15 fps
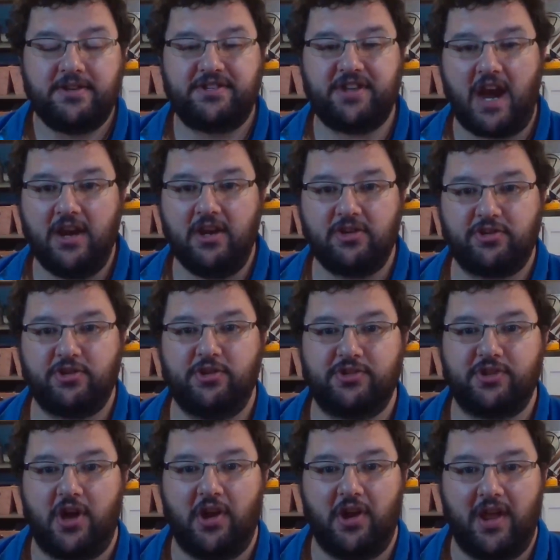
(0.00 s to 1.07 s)

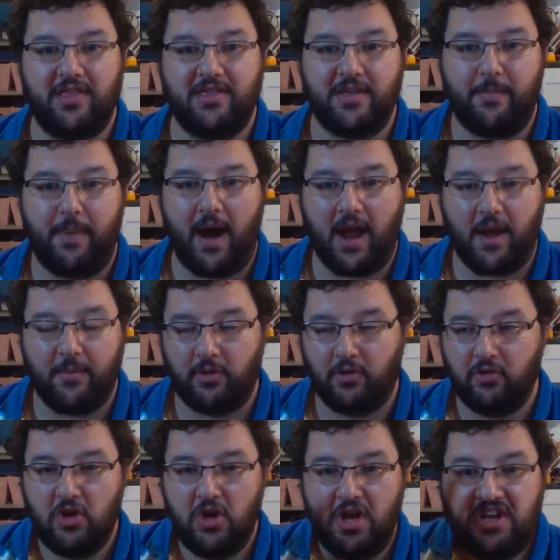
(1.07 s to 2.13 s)
Dinosaurs aren't in the
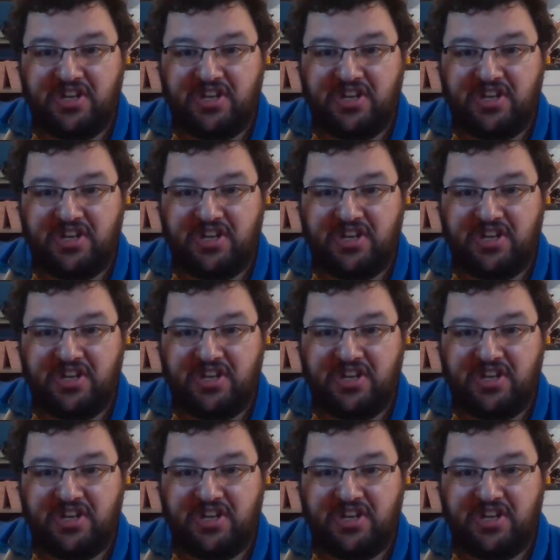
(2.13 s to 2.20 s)
Bible.